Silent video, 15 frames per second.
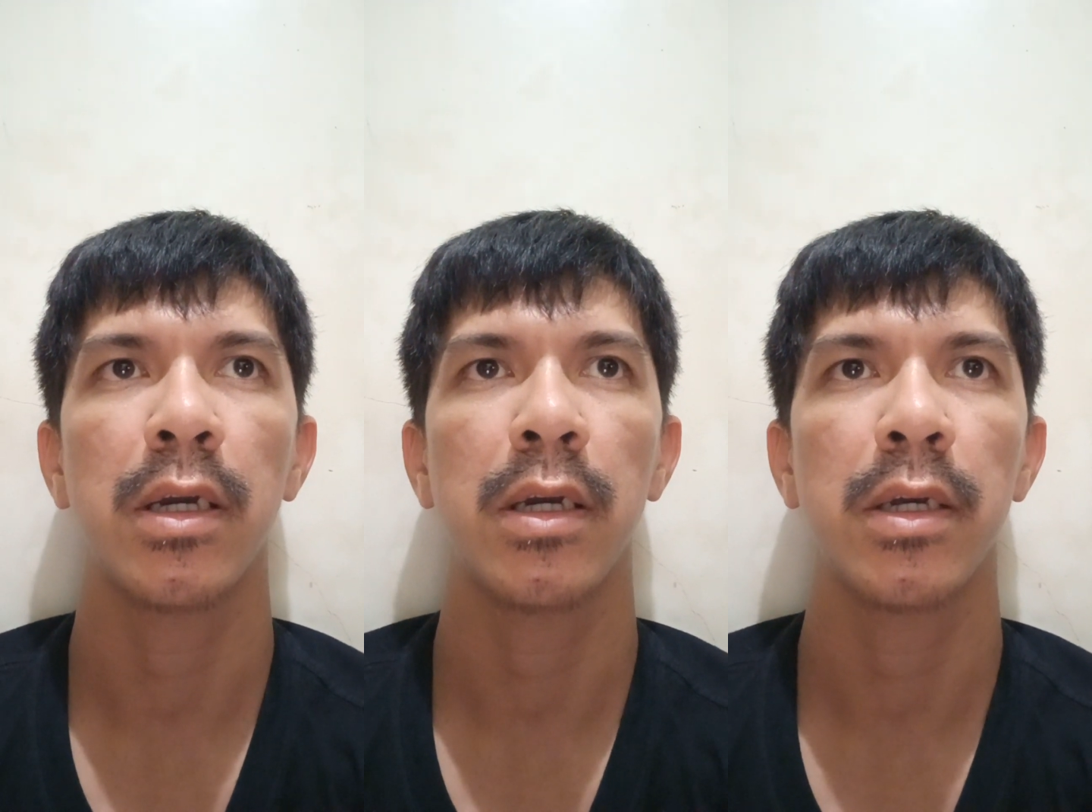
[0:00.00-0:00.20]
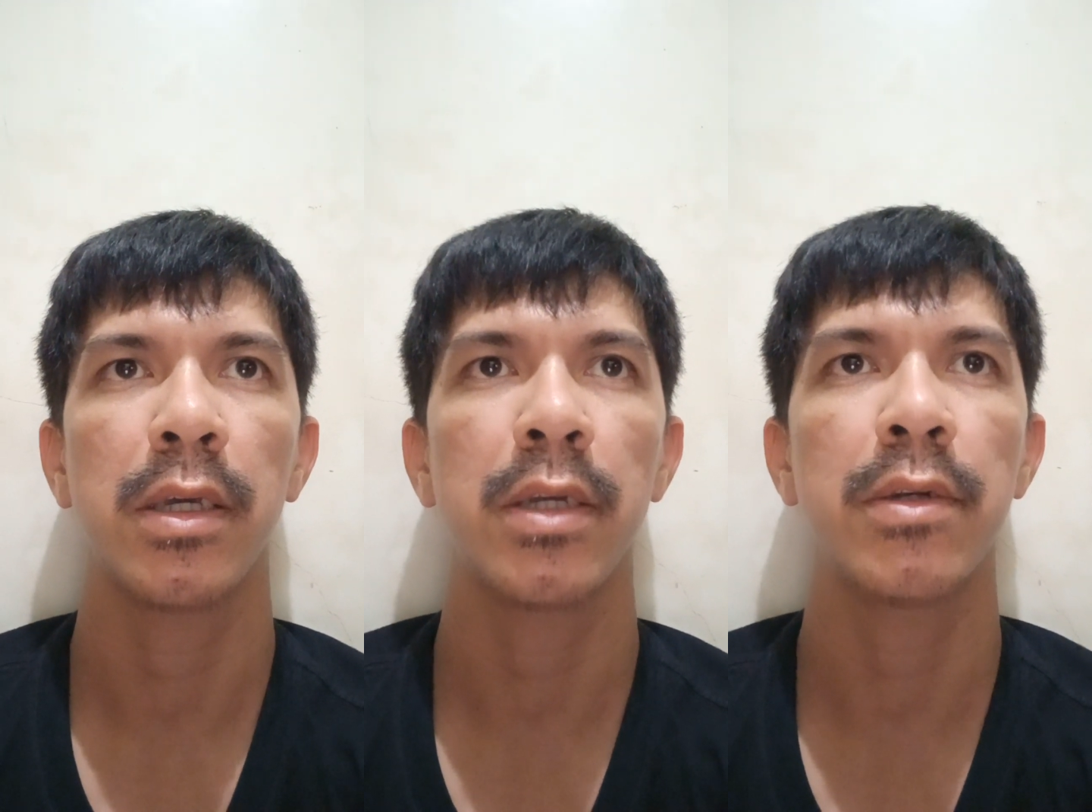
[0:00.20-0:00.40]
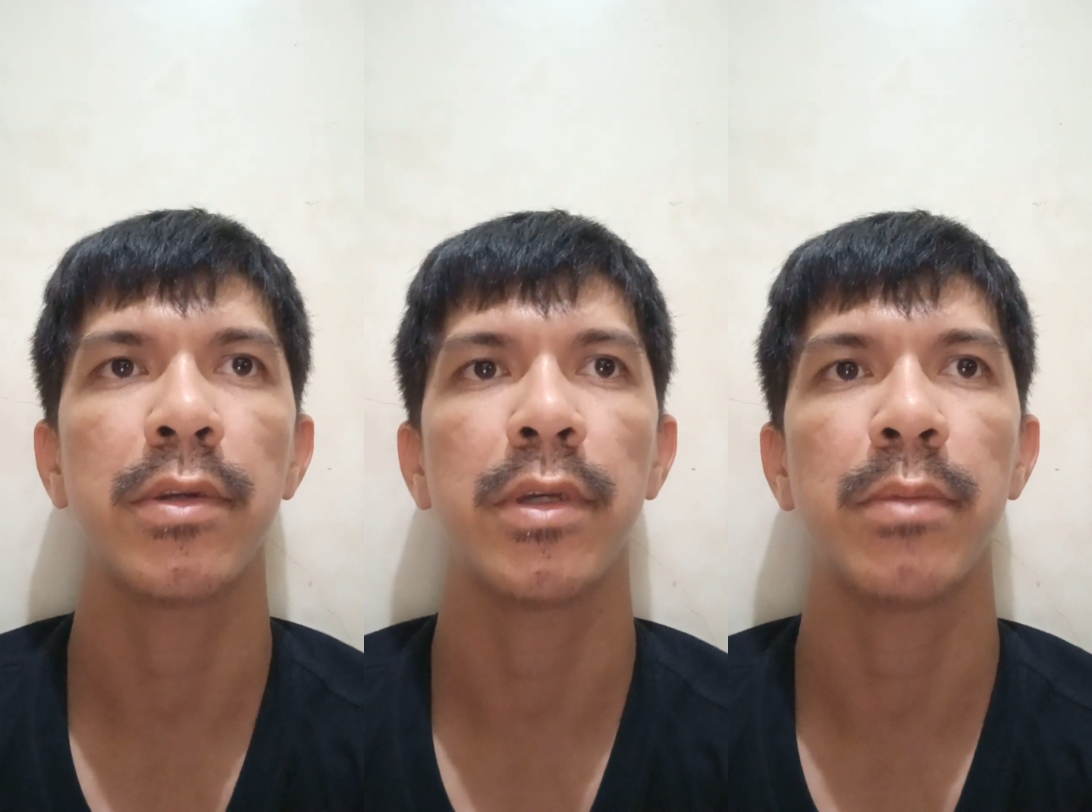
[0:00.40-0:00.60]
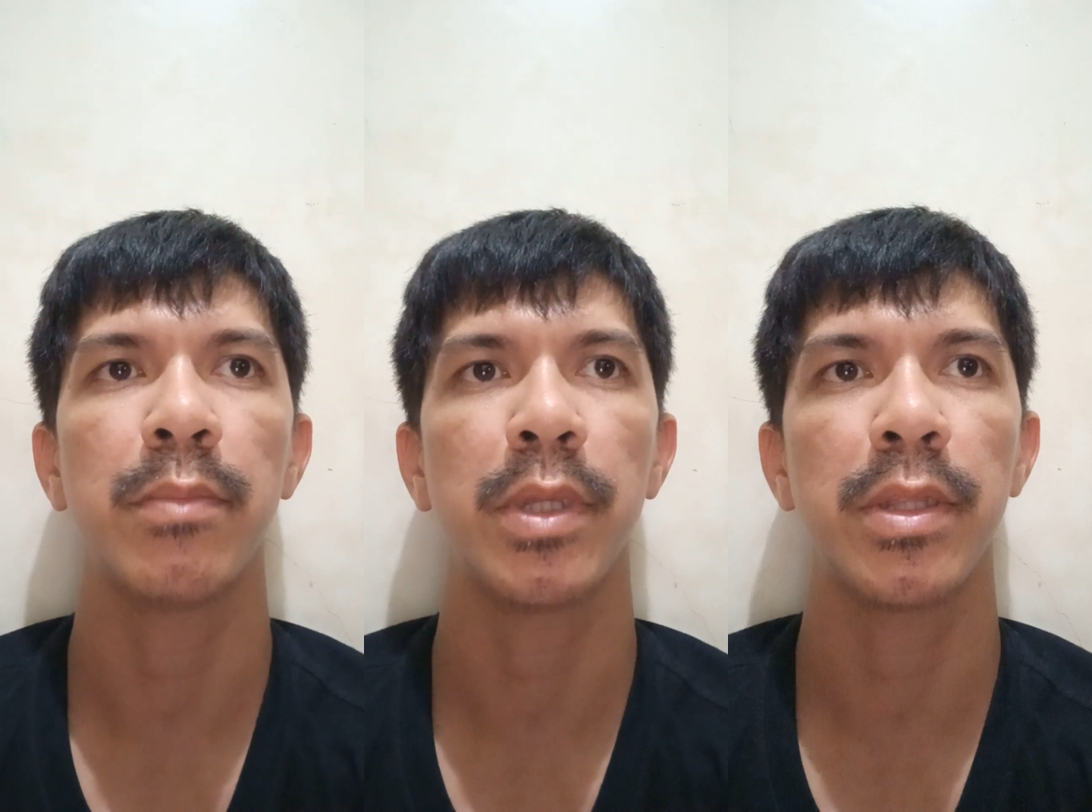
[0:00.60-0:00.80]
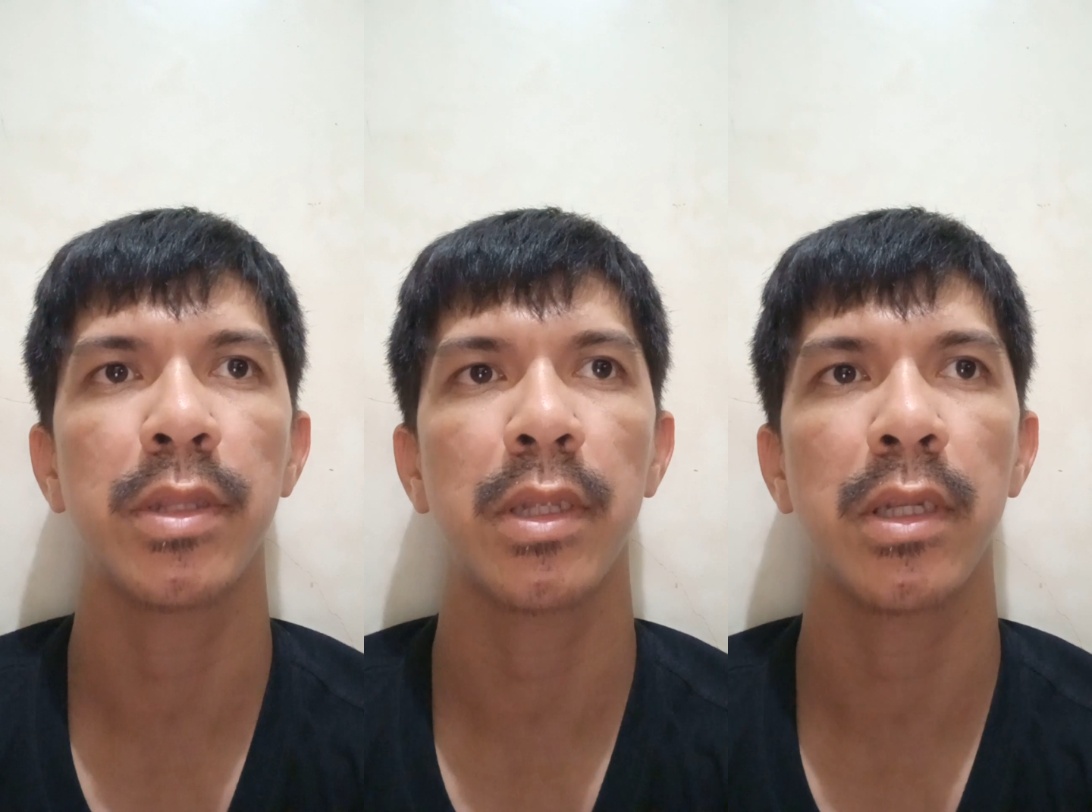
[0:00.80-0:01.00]
here in
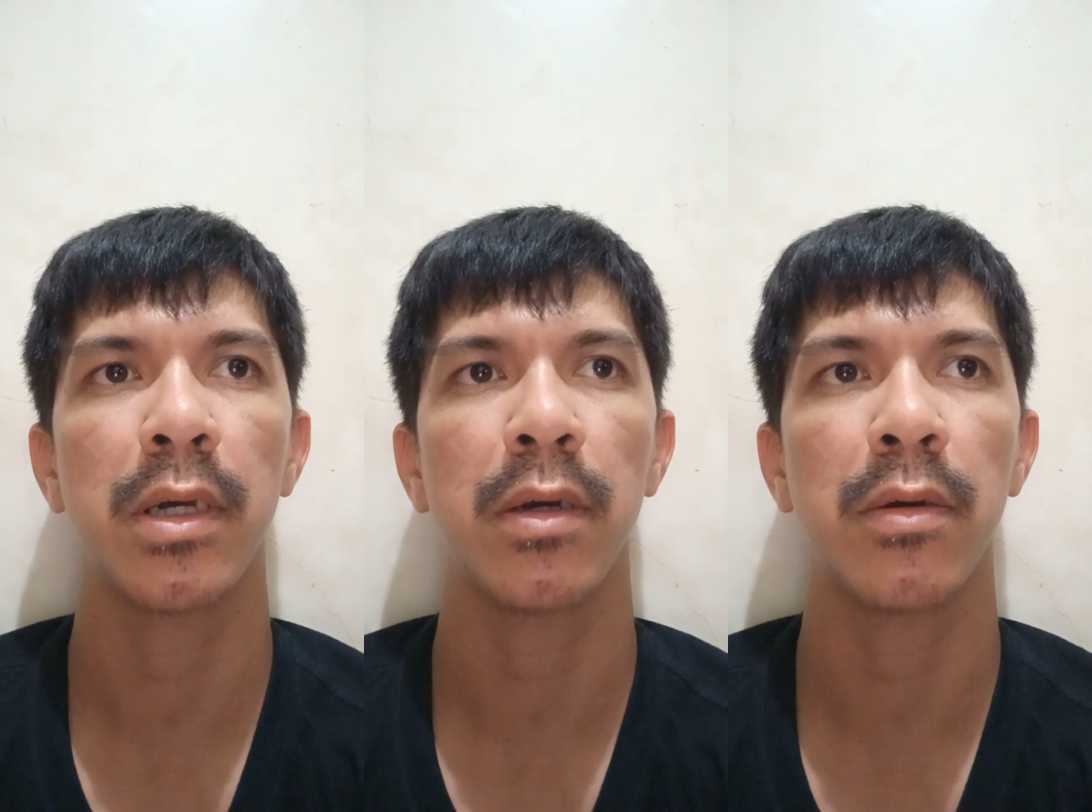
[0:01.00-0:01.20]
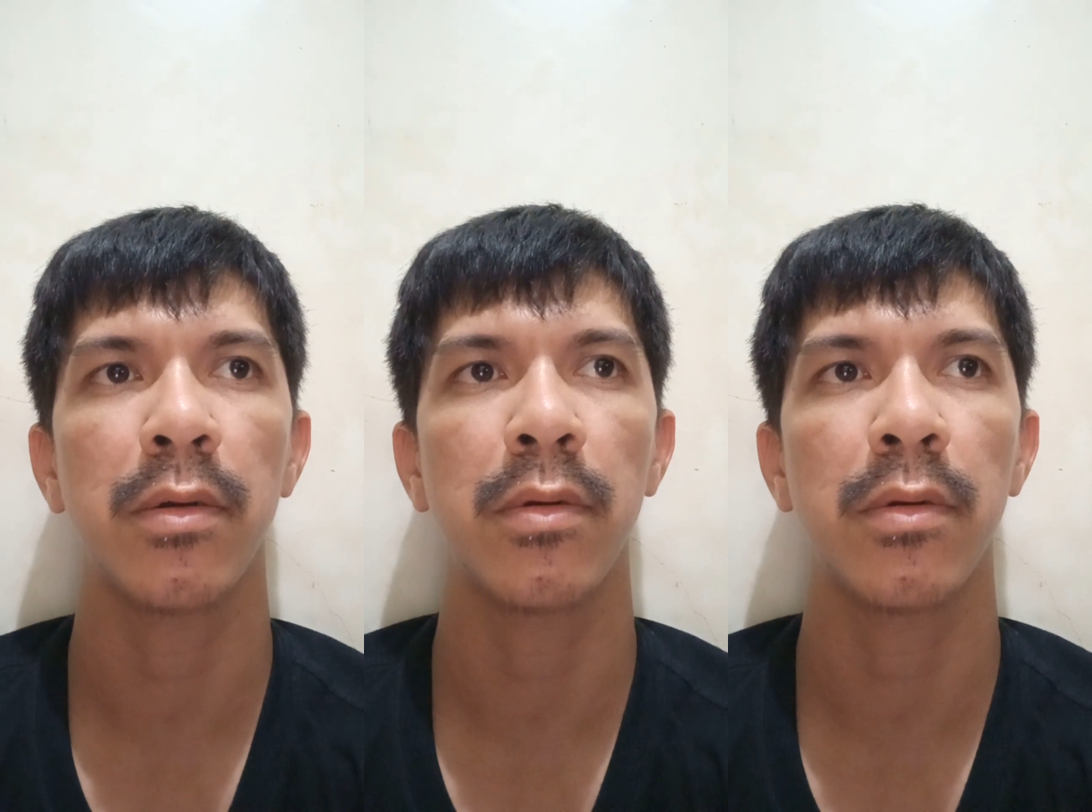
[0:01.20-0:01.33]
Mindanao.